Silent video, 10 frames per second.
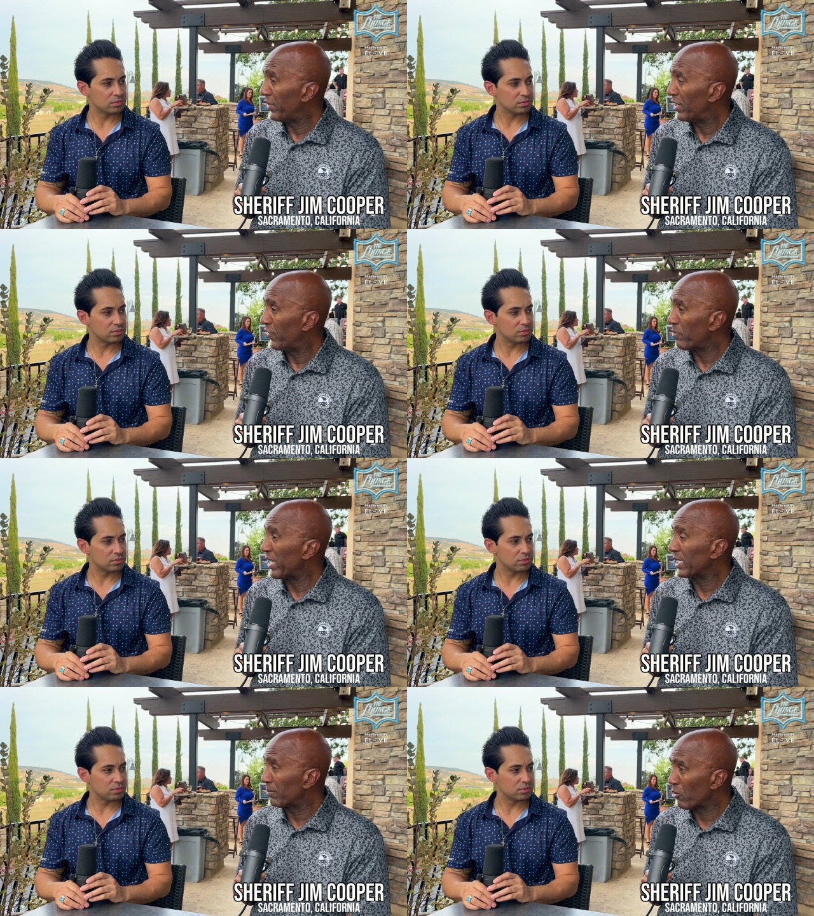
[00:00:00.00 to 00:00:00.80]
Speaker 1: there. They're
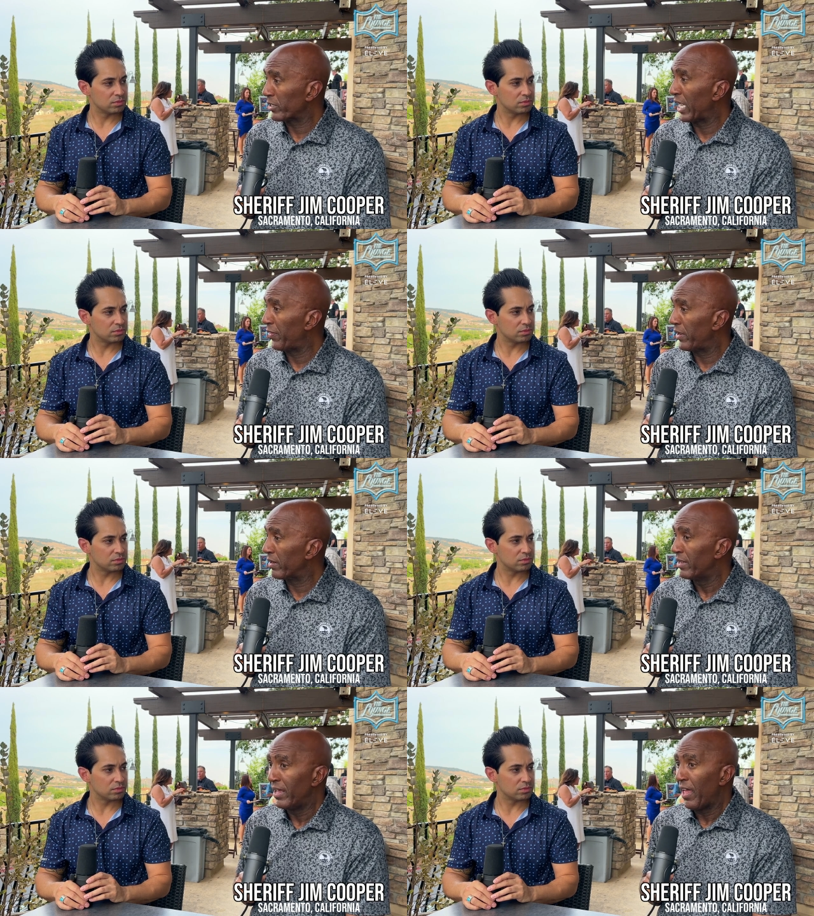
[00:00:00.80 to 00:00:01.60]
making them work out
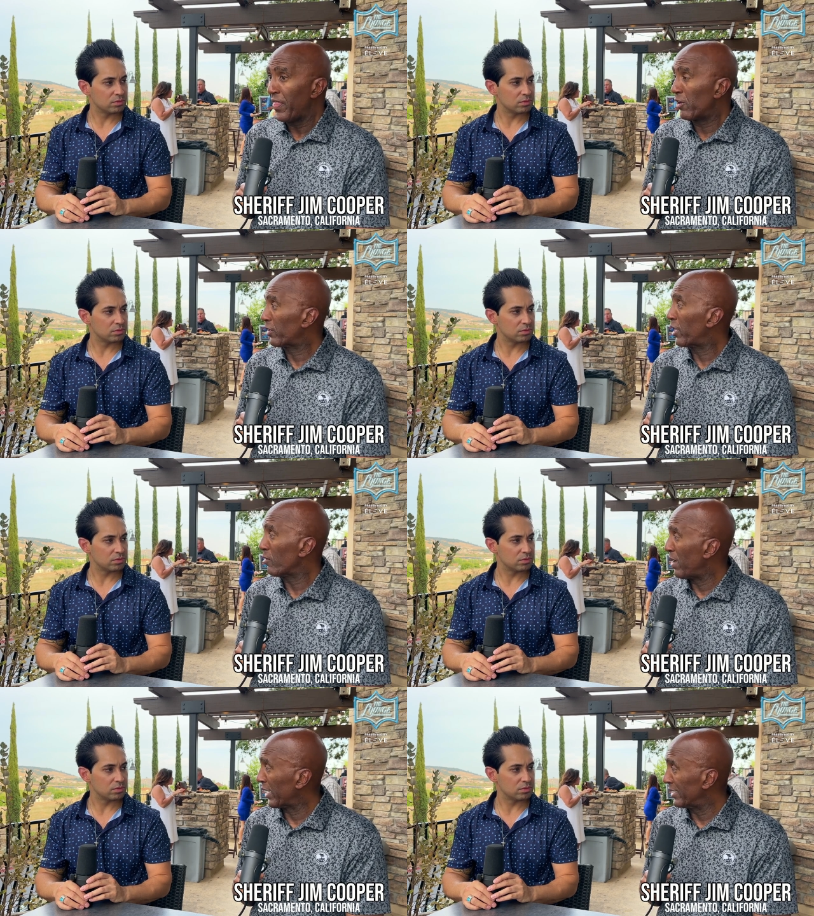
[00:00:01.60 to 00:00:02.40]
there. They don't care
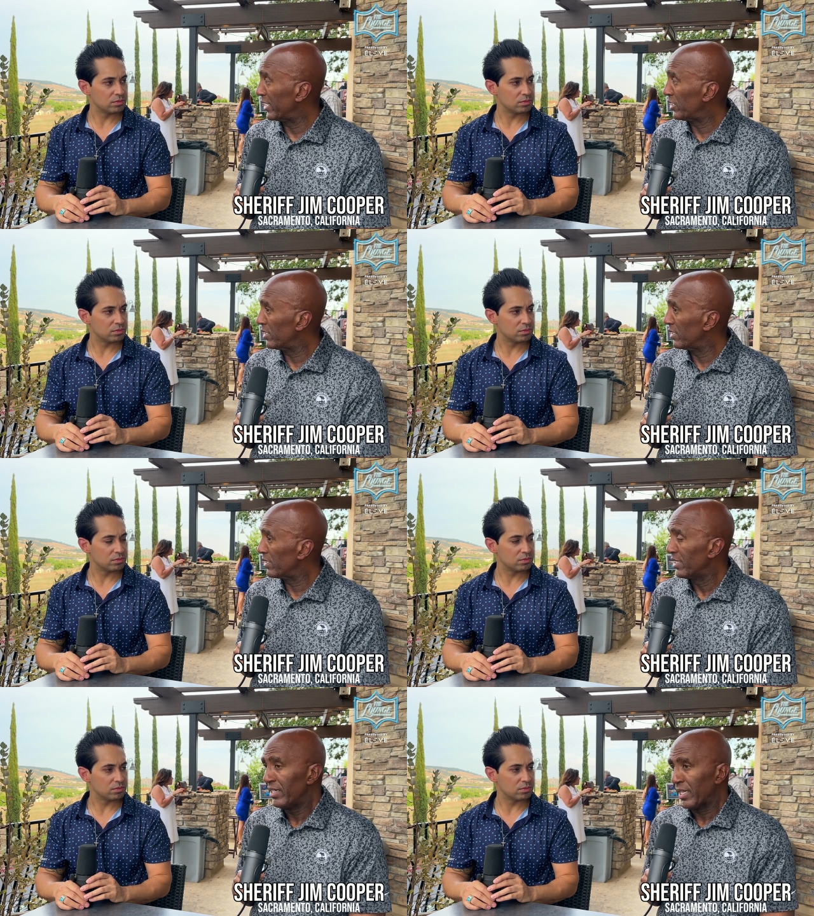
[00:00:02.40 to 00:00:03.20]
about
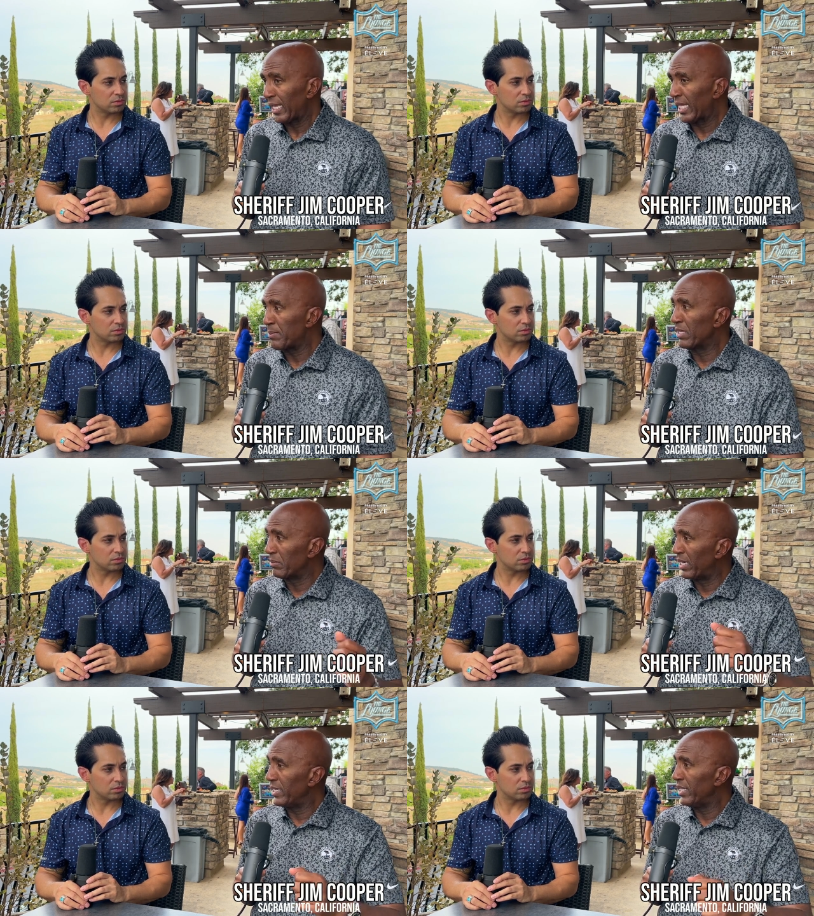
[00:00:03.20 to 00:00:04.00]
conditions. Give me the
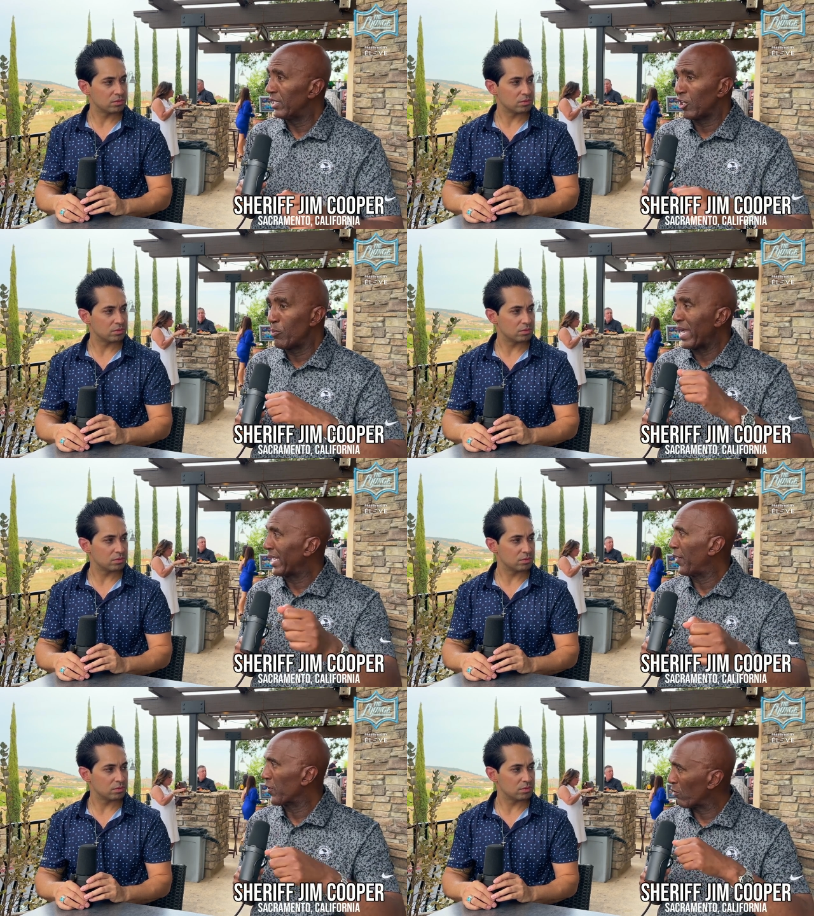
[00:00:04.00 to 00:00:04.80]
money, go
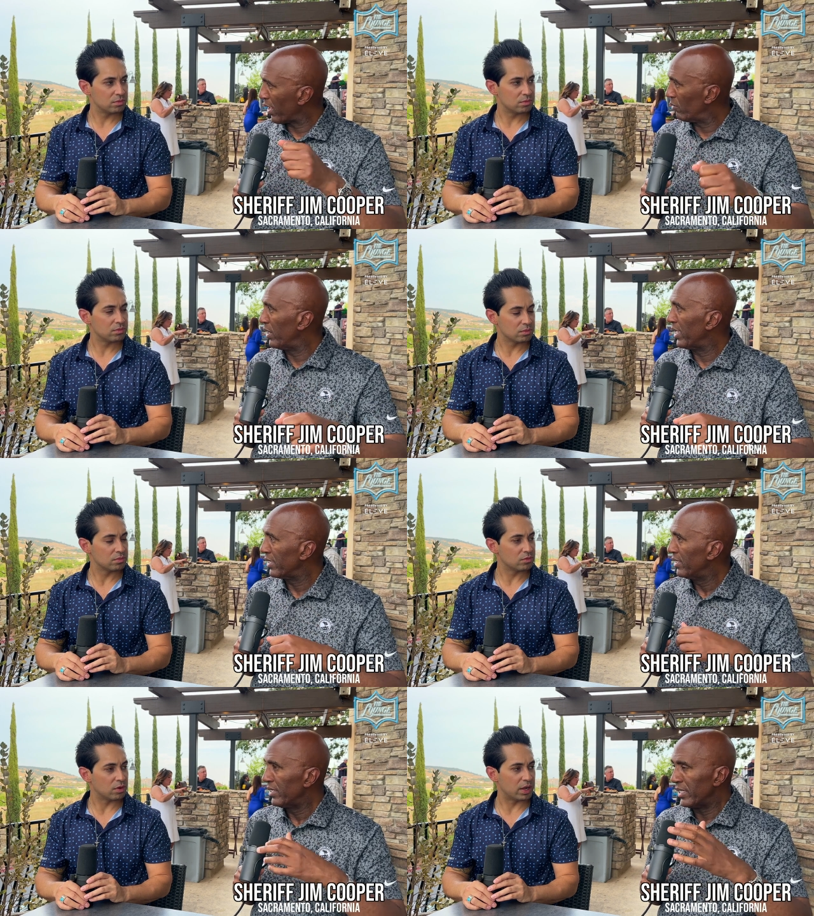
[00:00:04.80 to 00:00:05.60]
back out there right away.
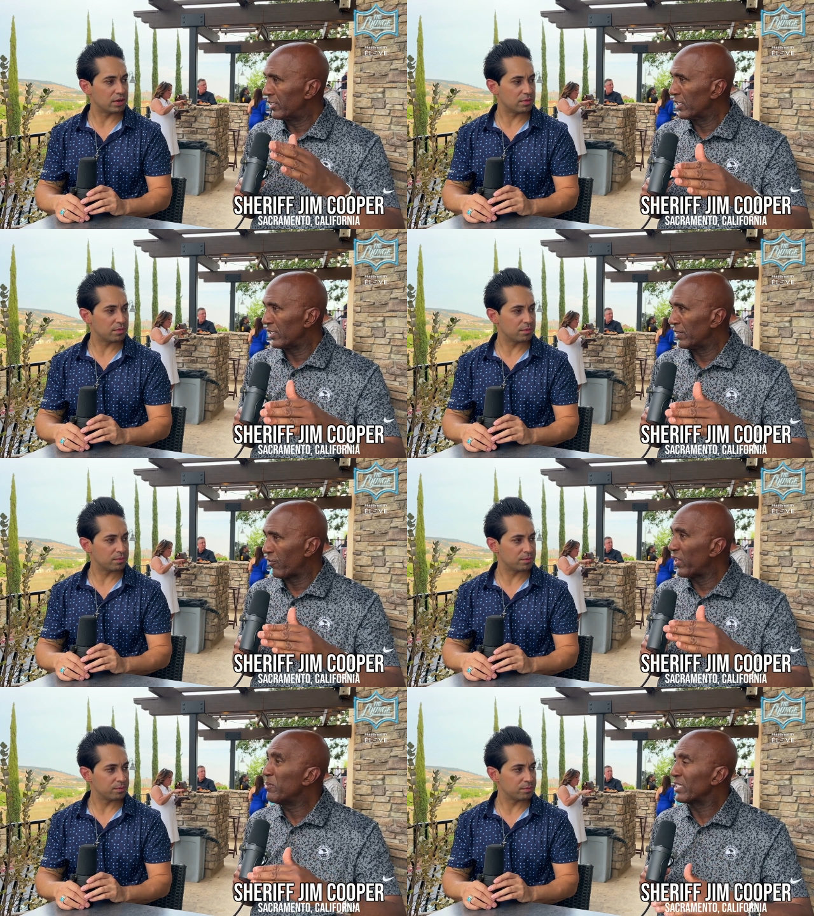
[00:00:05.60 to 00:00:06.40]
Right. It's just,
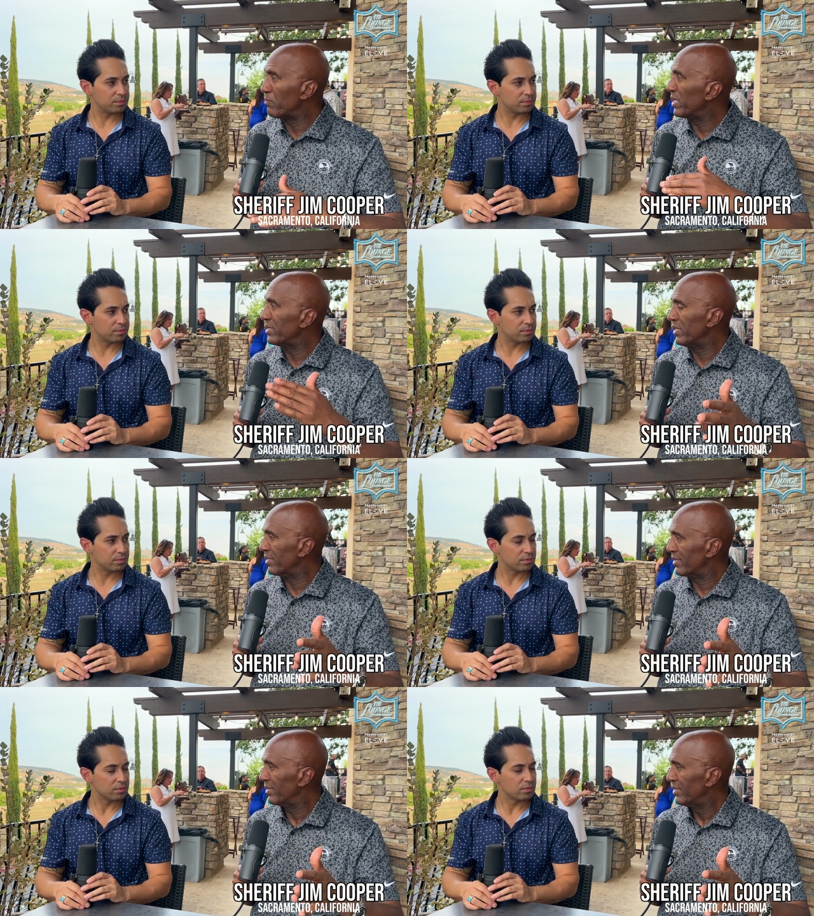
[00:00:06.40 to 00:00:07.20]
for them, it's a
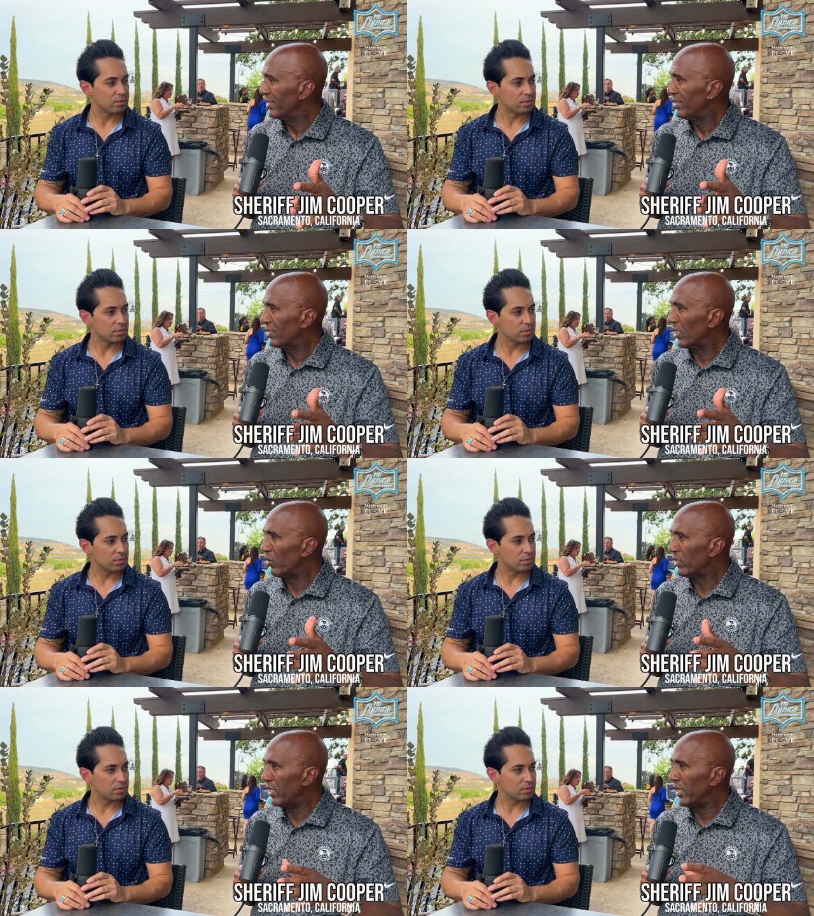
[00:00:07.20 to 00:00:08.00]
business.
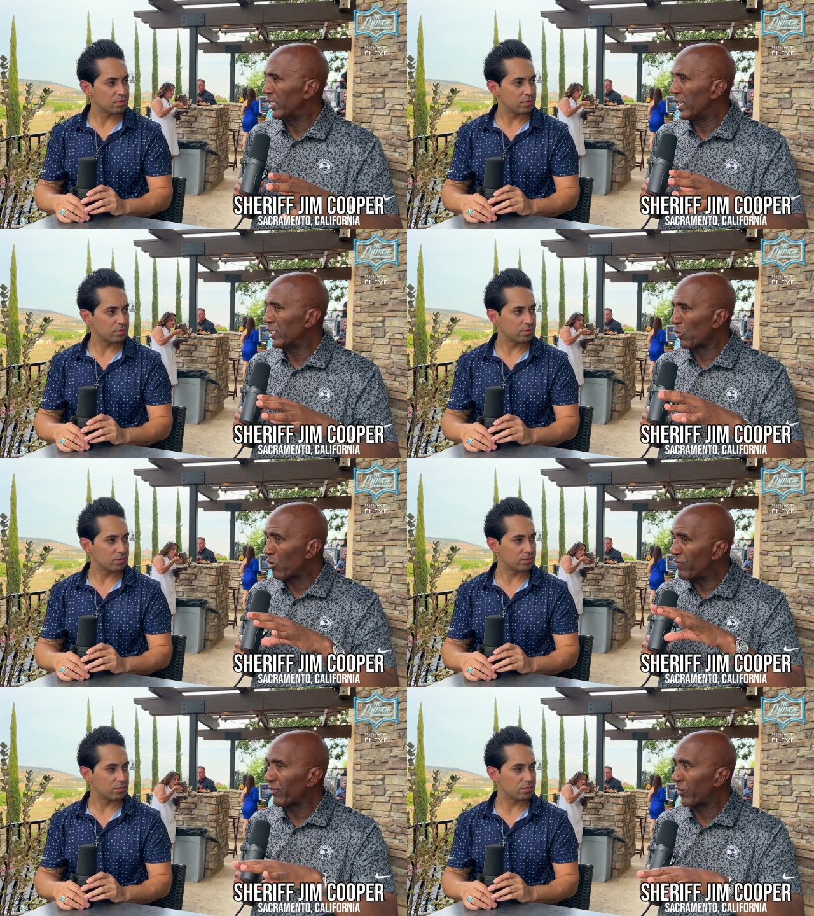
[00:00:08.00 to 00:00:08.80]
So it's
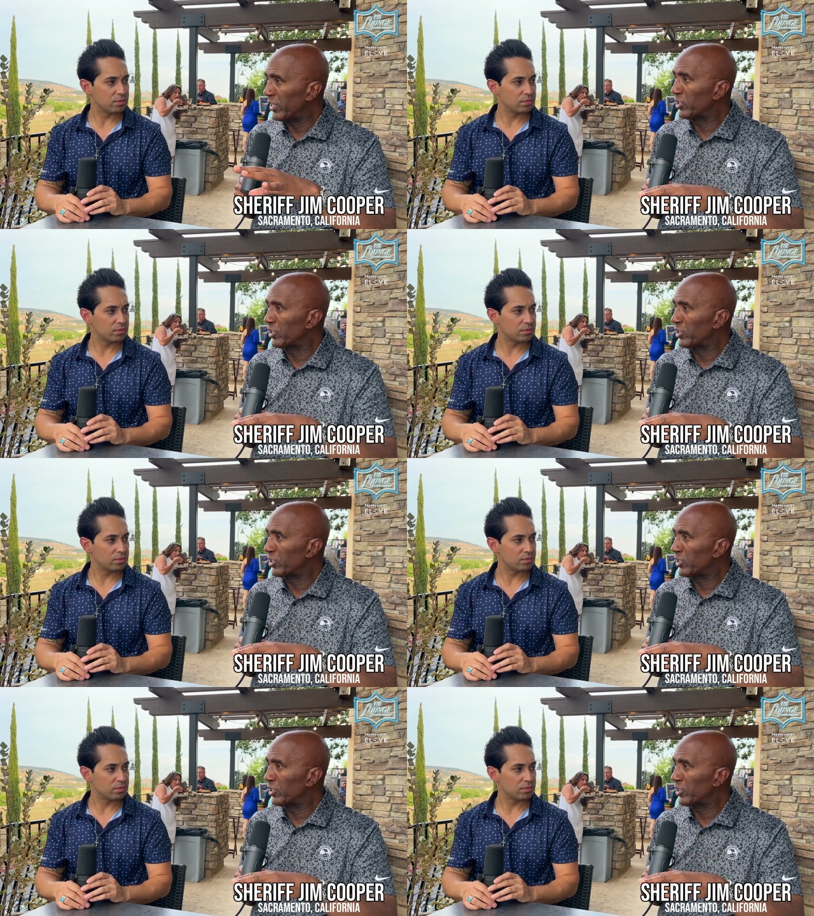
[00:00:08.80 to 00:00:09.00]
horrific for these